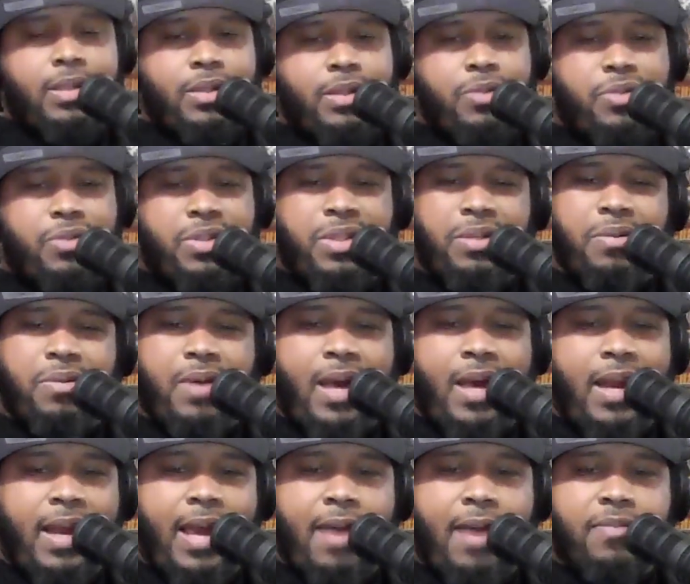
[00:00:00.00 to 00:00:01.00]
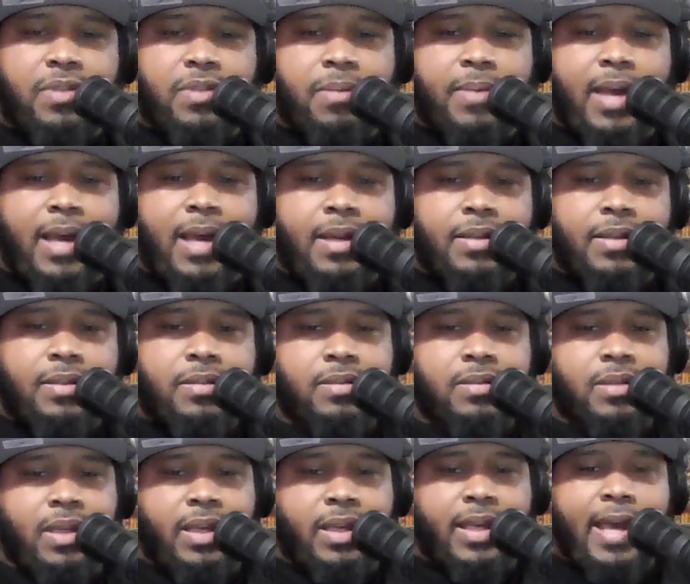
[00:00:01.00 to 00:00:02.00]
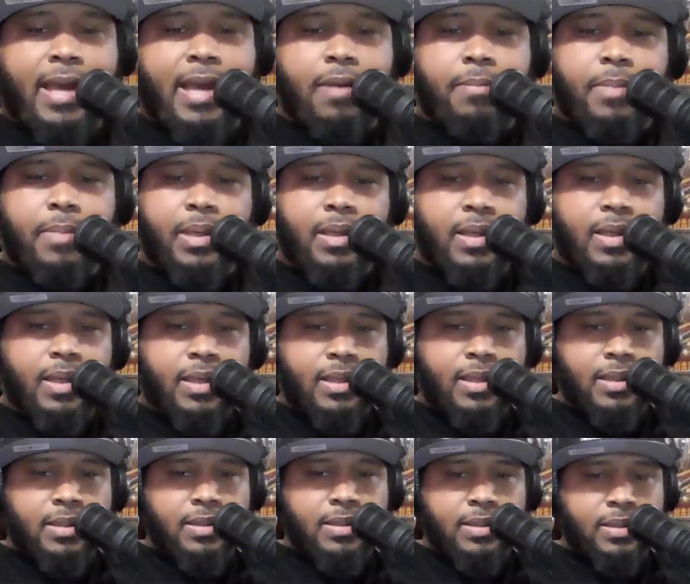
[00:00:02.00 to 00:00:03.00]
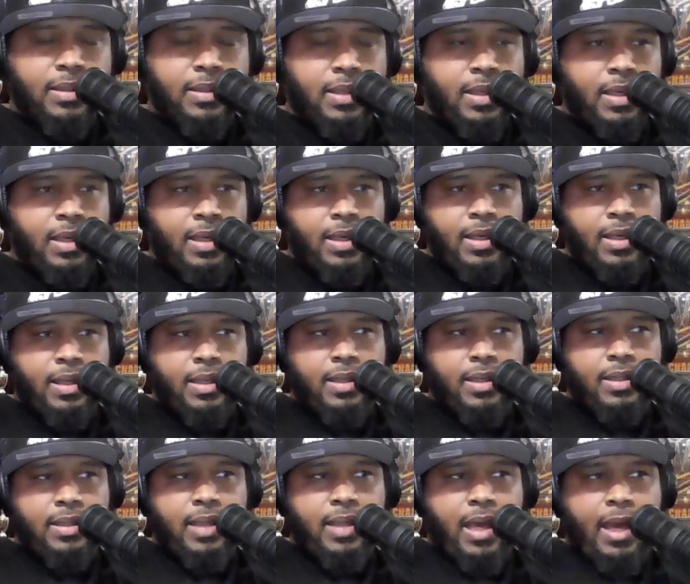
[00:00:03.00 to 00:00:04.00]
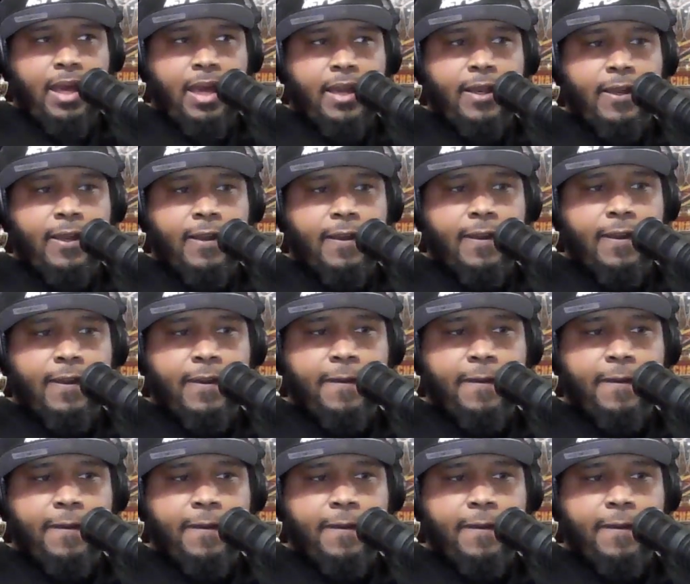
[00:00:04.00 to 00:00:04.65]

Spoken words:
you still got to have some kind of accountability. Like,